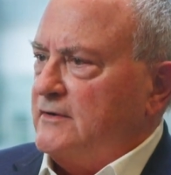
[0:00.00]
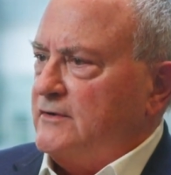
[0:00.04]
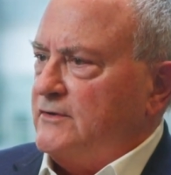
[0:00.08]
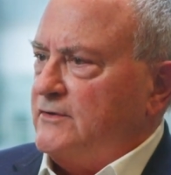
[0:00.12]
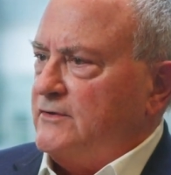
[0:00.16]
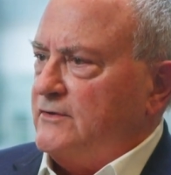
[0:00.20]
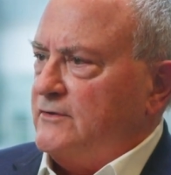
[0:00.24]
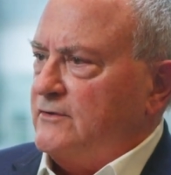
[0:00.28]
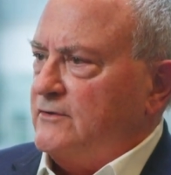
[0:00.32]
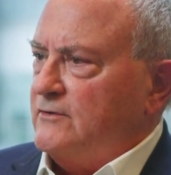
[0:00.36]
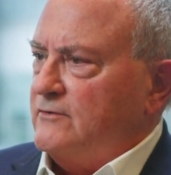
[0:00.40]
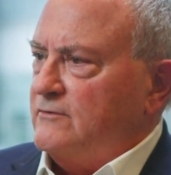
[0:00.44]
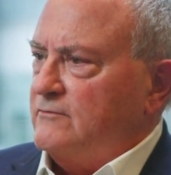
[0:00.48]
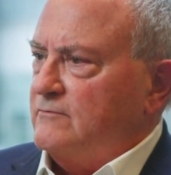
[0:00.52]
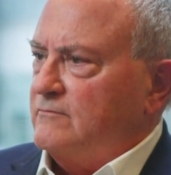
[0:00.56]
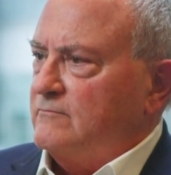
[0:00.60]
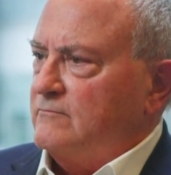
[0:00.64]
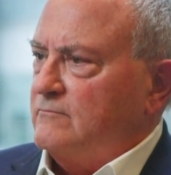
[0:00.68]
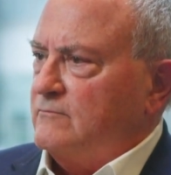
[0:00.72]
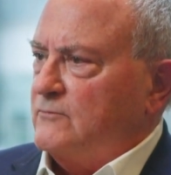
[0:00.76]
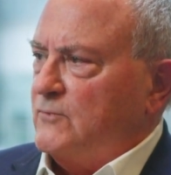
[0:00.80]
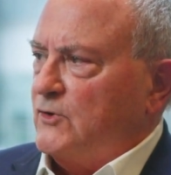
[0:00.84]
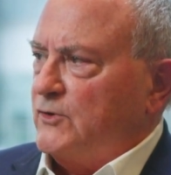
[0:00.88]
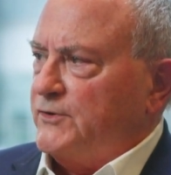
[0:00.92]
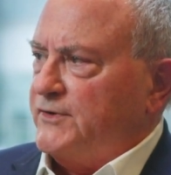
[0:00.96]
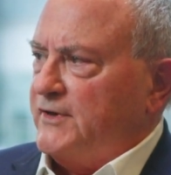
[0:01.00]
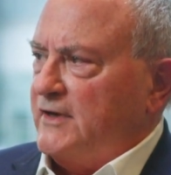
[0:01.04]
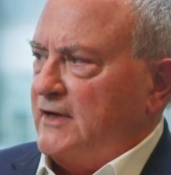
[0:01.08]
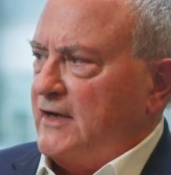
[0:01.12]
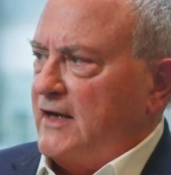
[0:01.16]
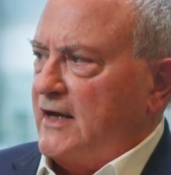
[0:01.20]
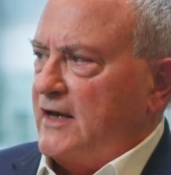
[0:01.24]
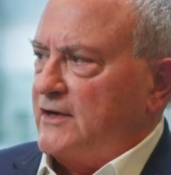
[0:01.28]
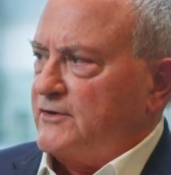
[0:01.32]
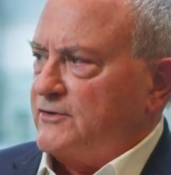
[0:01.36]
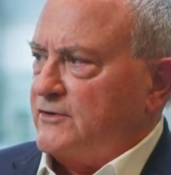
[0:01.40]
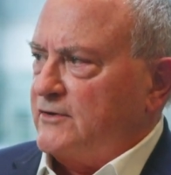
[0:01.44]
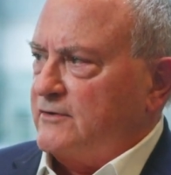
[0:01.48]
to
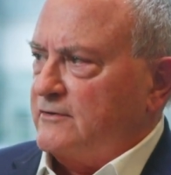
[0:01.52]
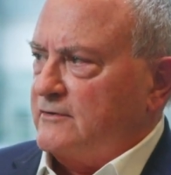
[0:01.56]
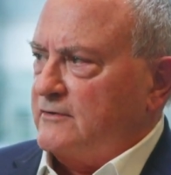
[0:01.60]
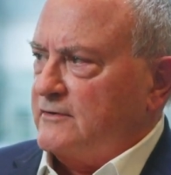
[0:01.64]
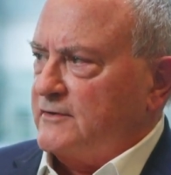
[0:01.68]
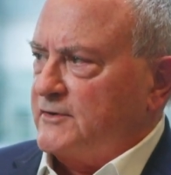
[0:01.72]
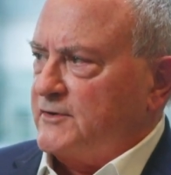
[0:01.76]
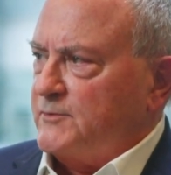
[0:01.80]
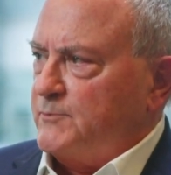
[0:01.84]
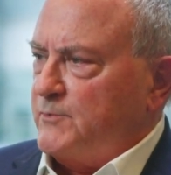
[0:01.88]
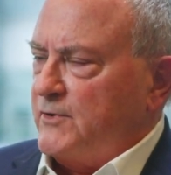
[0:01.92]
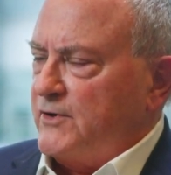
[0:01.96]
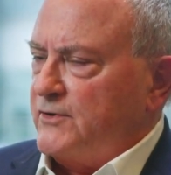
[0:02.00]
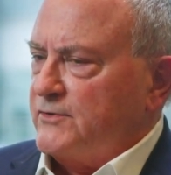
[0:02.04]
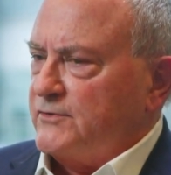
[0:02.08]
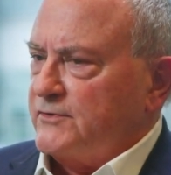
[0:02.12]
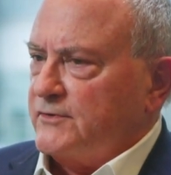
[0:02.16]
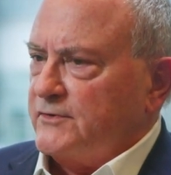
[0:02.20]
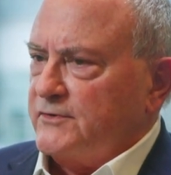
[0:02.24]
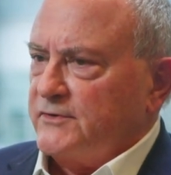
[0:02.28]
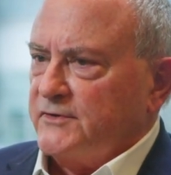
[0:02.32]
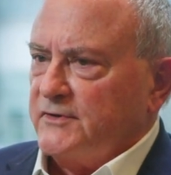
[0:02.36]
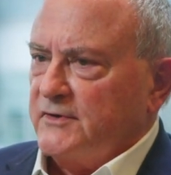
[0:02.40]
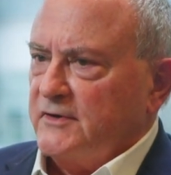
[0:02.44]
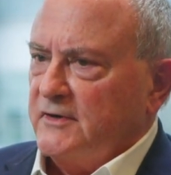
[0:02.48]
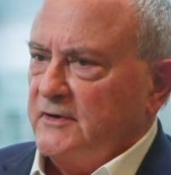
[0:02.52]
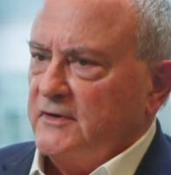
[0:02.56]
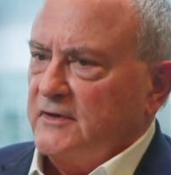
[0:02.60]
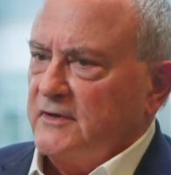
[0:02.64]
multinational exposures,